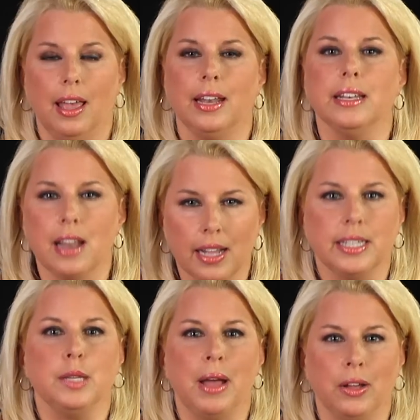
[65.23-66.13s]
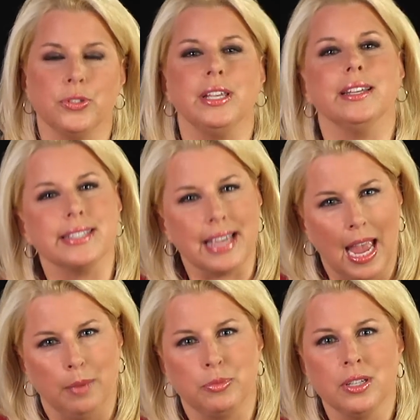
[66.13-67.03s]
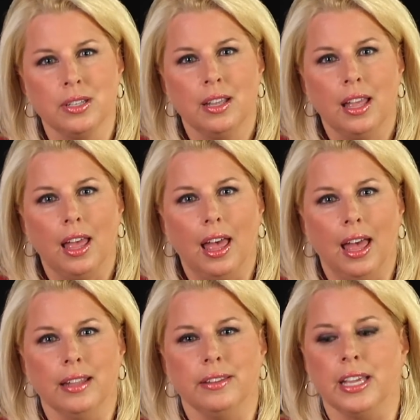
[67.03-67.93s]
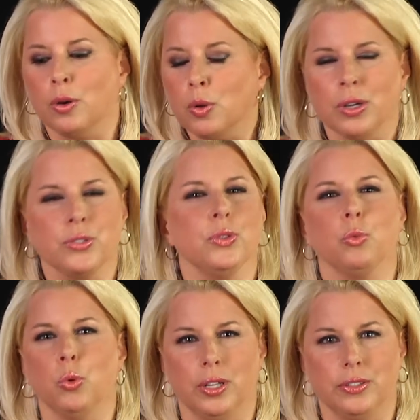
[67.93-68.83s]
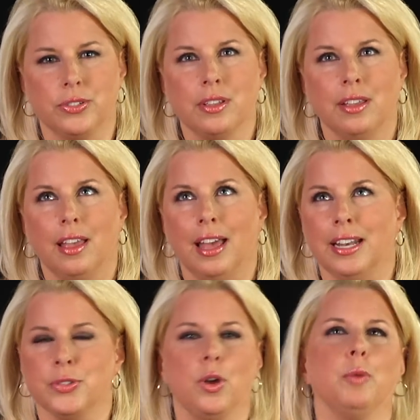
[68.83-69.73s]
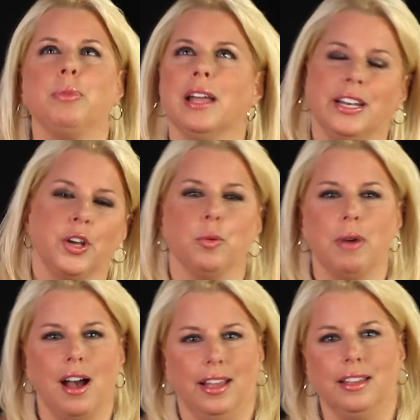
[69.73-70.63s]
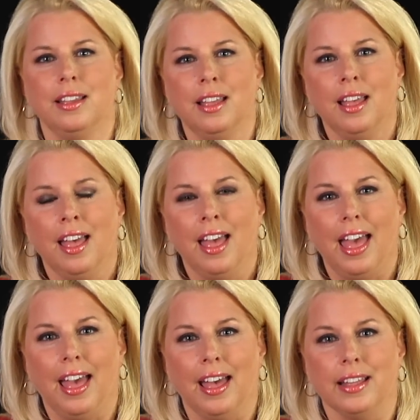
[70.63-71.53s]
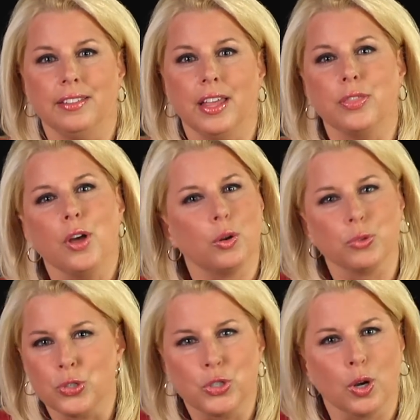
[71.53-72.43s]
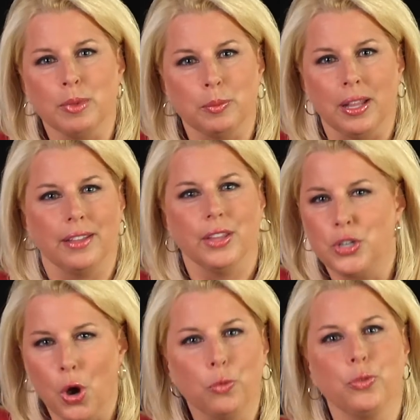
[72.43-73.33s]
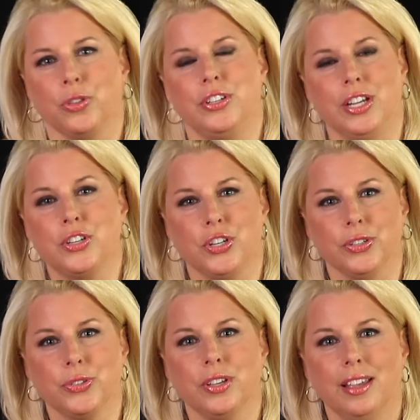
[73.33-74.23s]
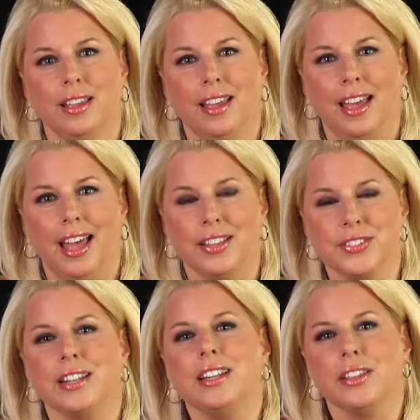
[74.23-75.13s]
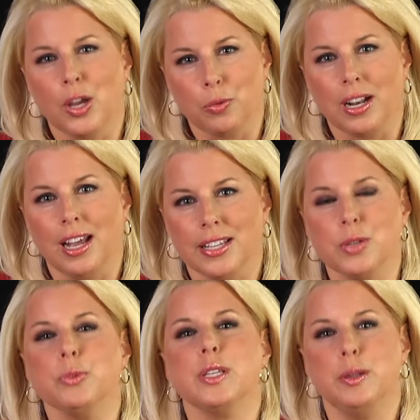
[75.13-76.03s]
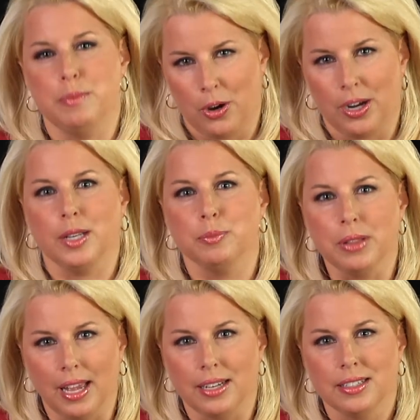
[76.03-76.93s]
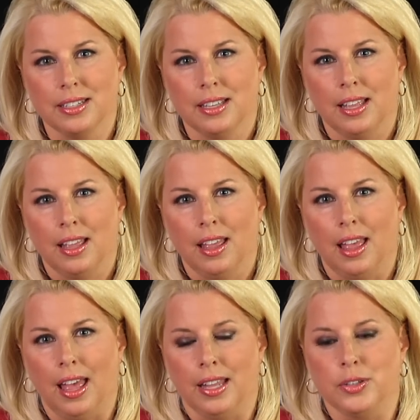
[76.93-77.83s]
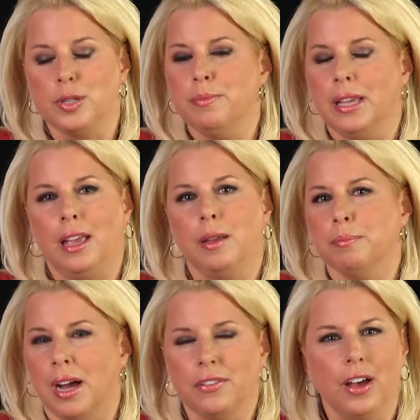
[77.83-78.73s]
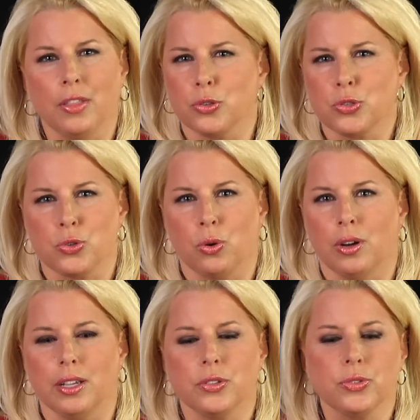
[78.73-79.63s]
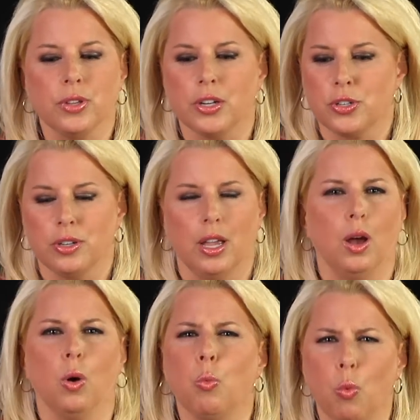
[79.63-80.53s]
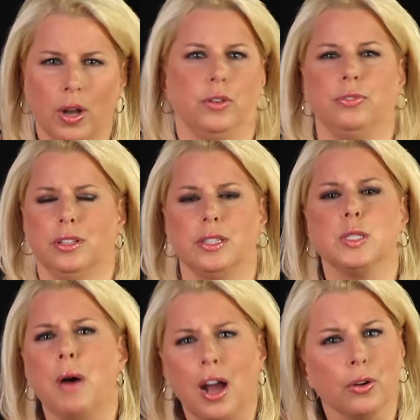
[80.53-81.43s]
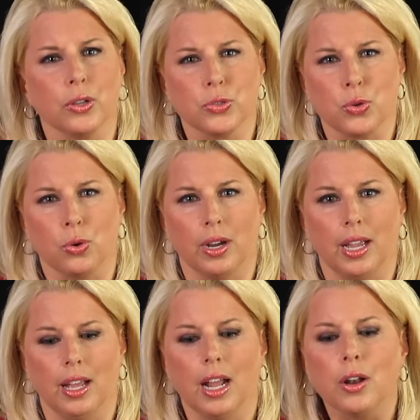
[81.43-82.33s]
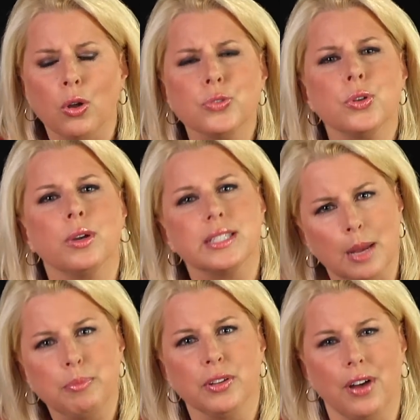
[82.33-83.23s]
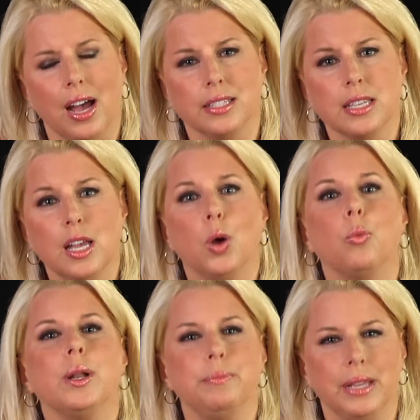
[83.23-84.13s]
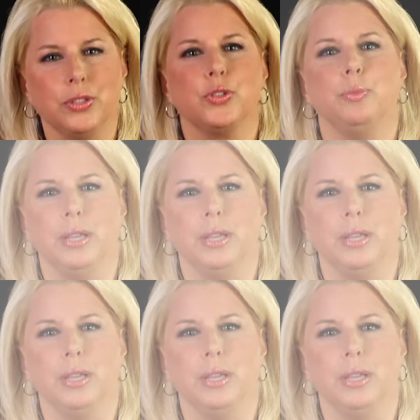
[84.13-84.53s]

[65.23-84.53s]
And at 90 pounds, he escaped. And there he was in the woods, and he saw a plane go by, and they thought it was a German plane. They dove for the ditches, and suddenly they realized it was an American plane. And to me, my father's story is such a wonderful, inspiring story, and it also exemplifies what it means to